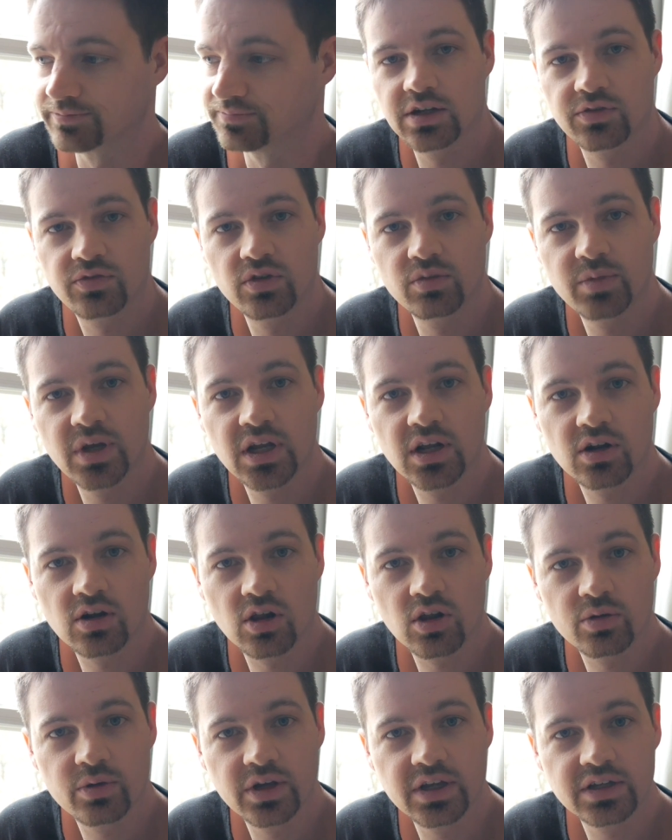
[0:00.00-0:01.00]
If you made it
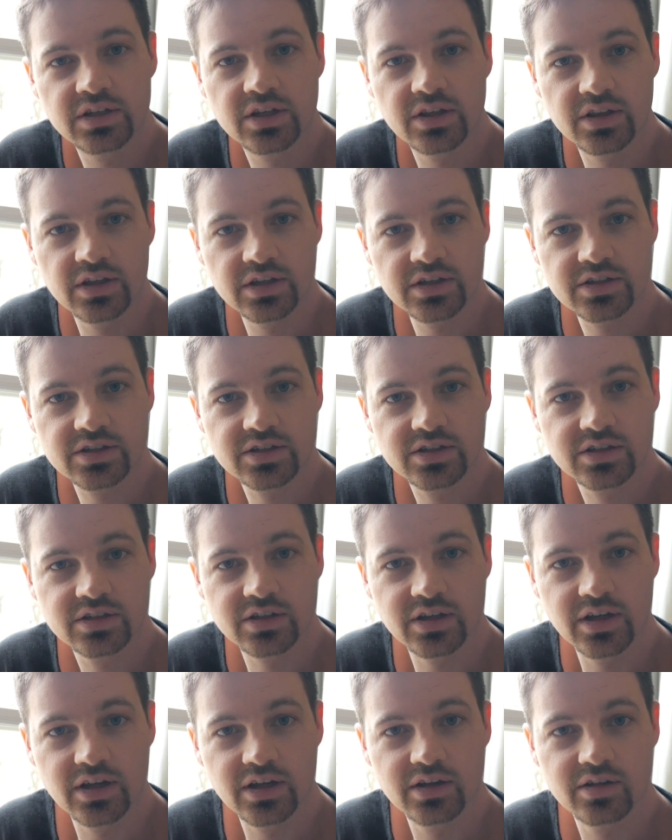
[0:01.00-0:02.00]
all the way to this
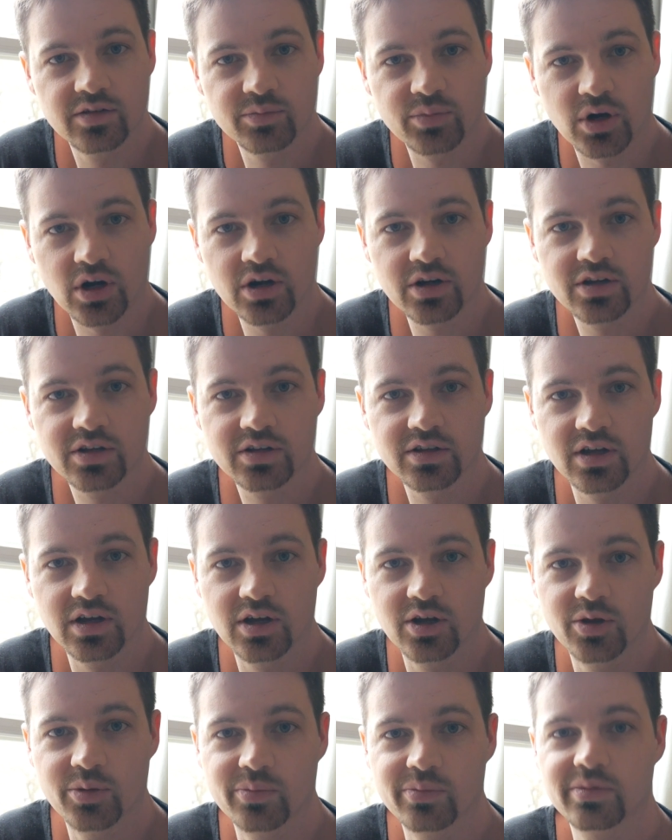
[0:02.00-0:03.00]
part,
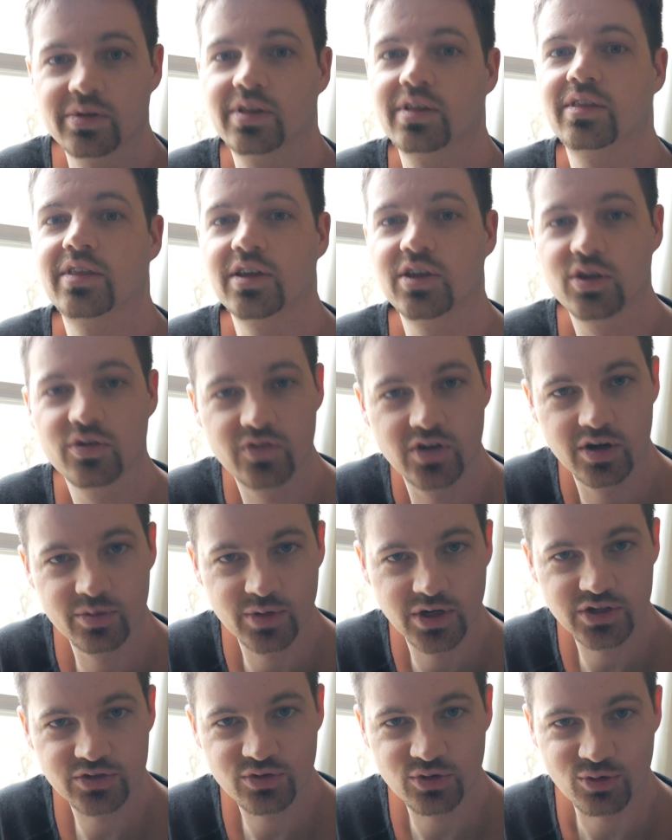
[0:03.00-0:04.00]
thank you very
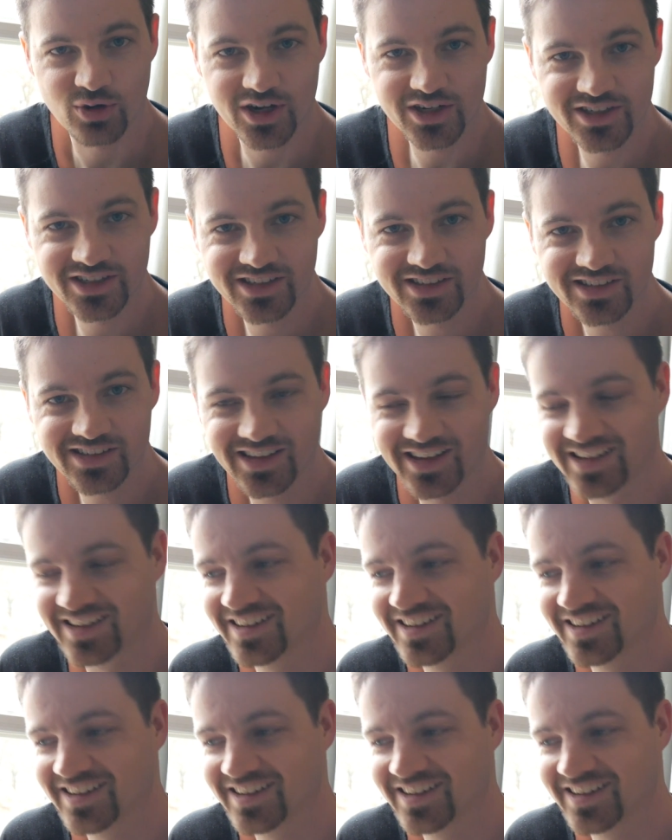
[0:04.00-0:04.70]
much for watching.